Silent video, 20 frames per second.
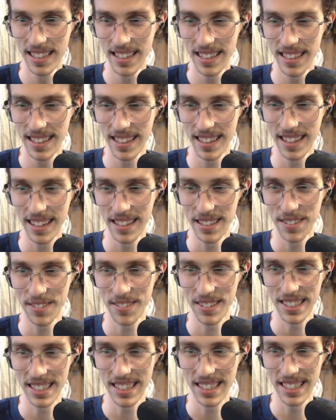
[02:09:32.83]
That's
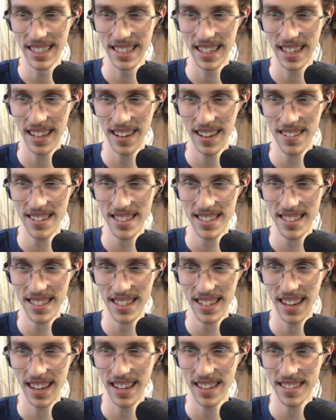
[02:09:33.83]
funny.
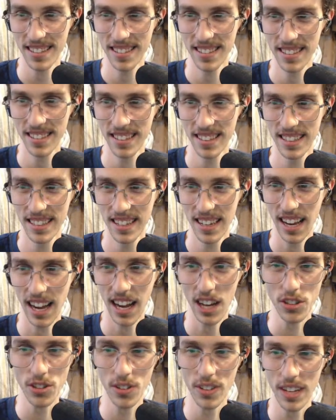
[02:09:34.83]
Yeah. I
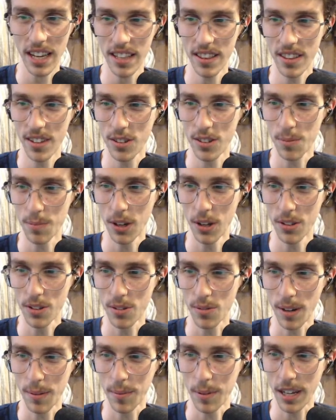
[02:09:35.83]
also get in those modes
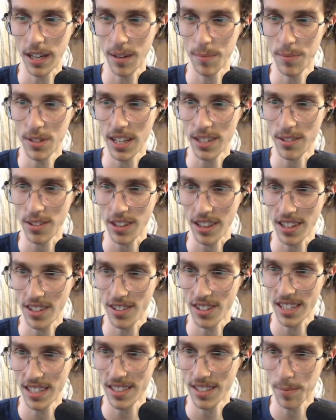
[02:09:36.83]
where I'm like obsessed with
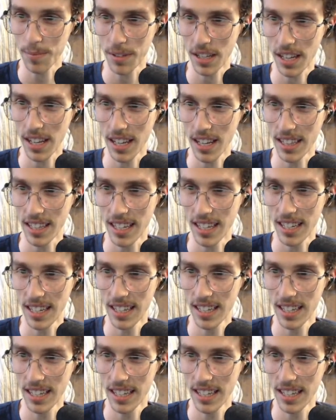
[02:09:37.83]
learning something, and then